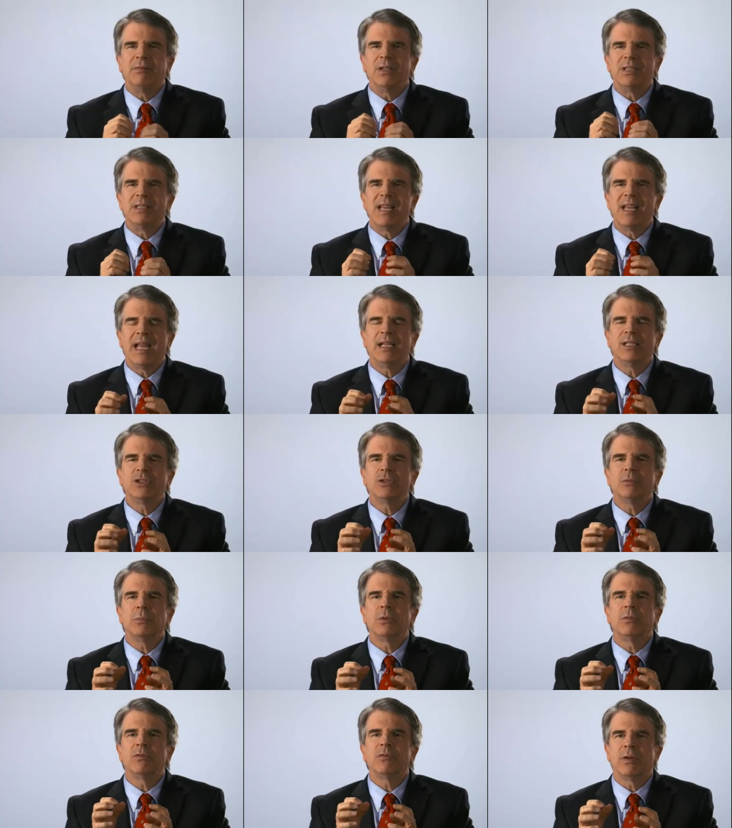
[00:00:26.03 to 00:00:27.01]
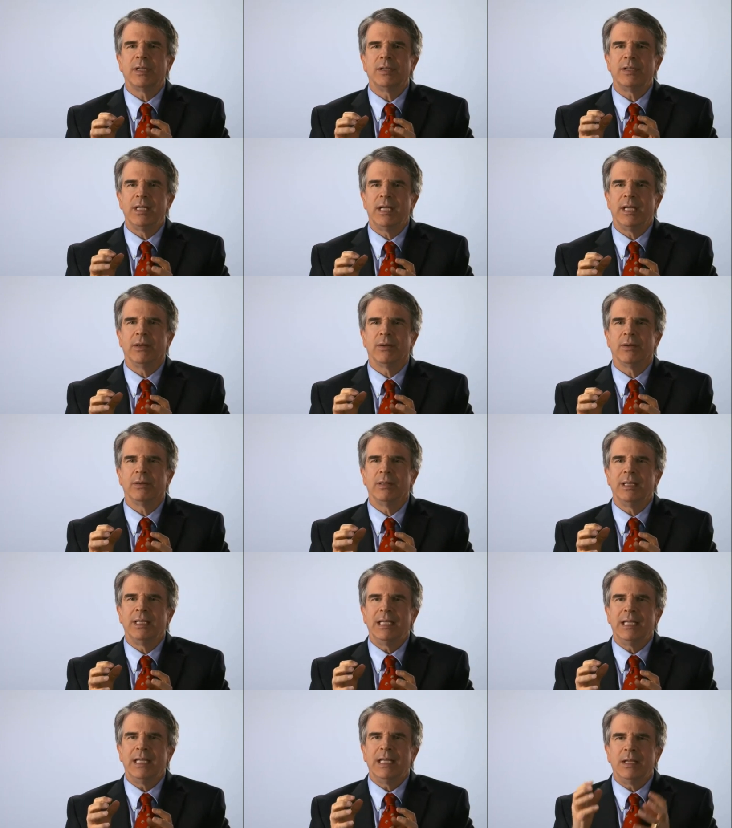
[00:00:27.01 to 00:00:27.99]
of a tangible frontier
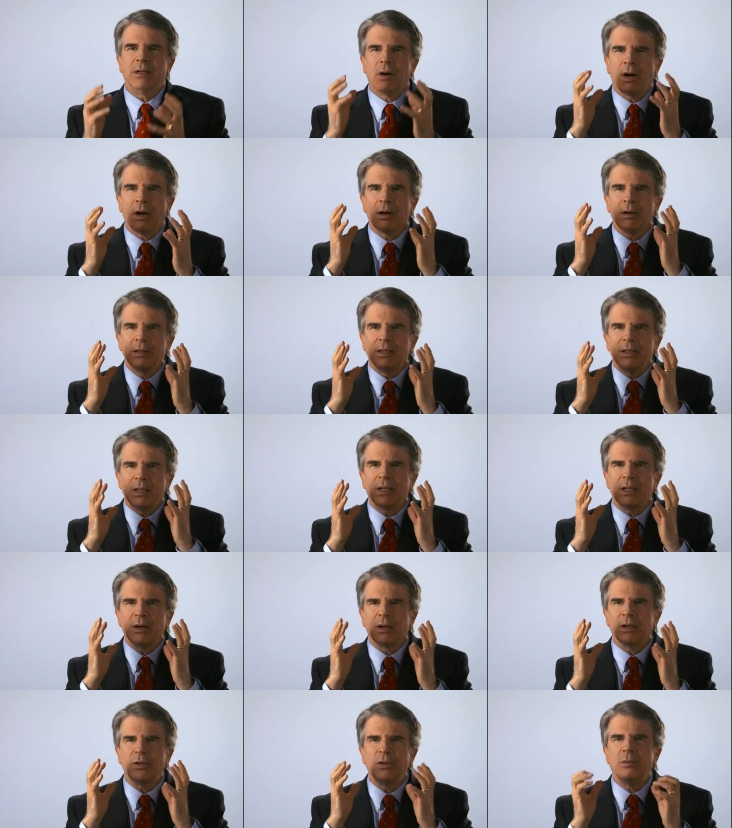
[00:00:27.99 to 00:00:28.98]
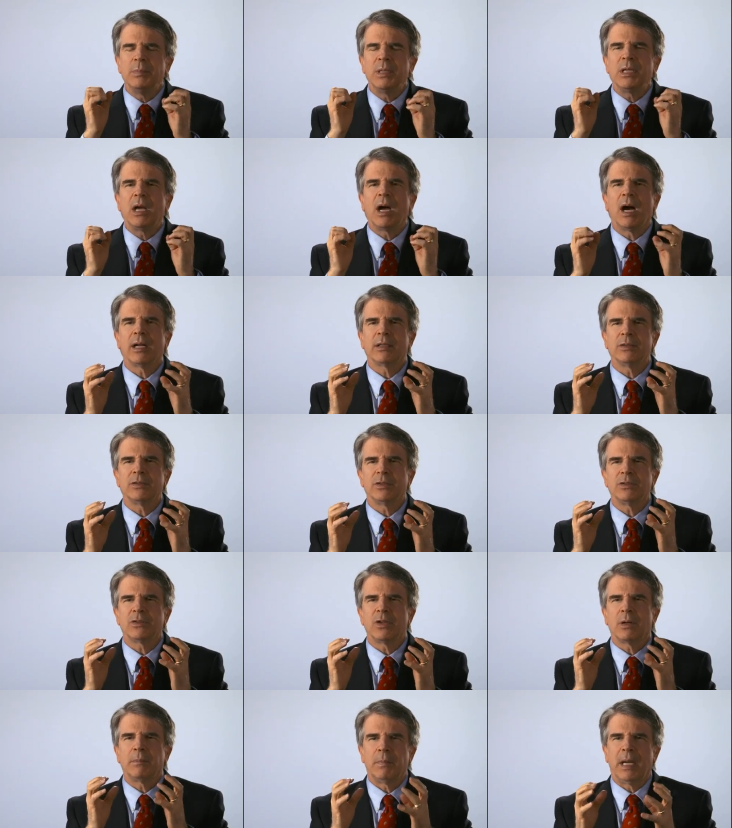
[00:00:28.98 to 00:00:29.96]
in our in our human
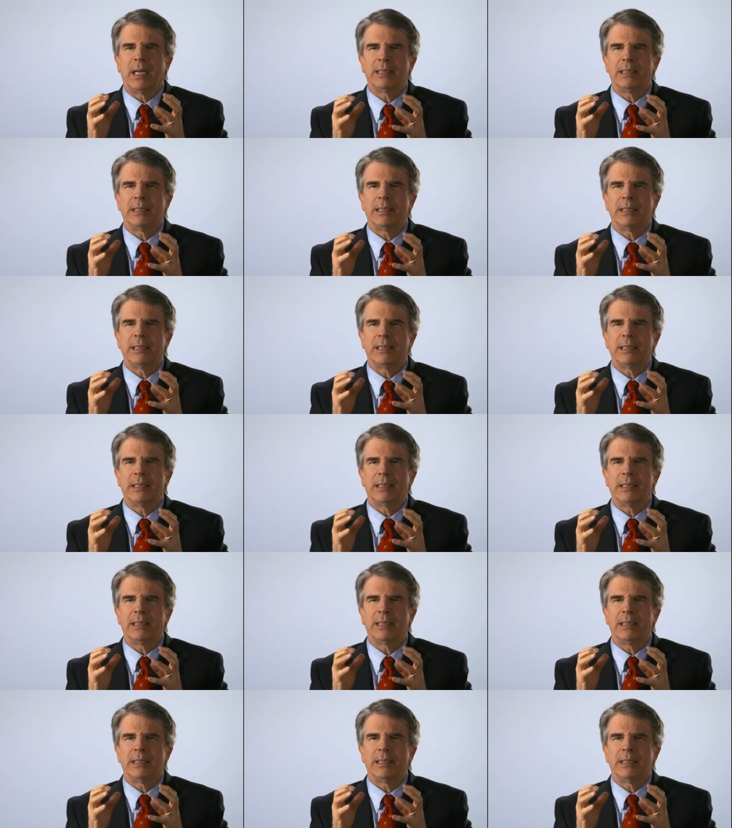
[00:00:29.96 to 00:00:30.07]
cognizance, our